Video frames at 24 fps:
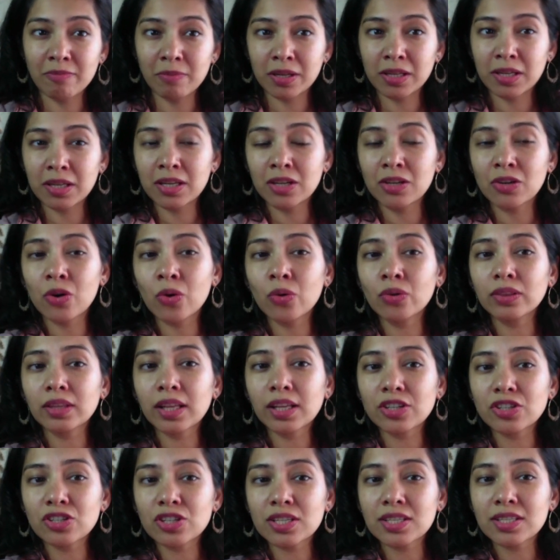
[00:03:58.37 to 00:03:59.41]
But note
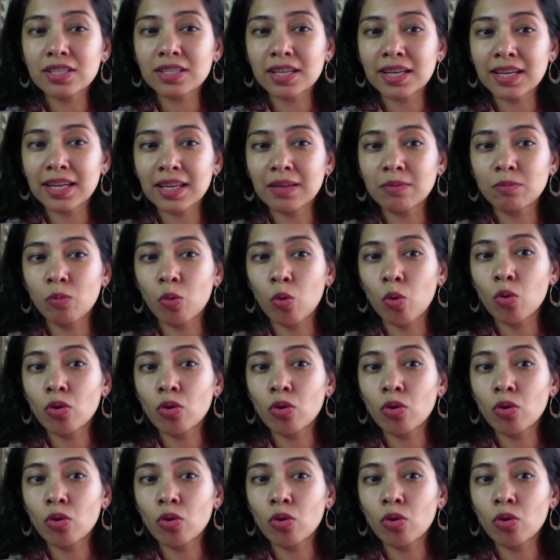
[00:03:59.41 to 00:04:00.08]
that she's leaning more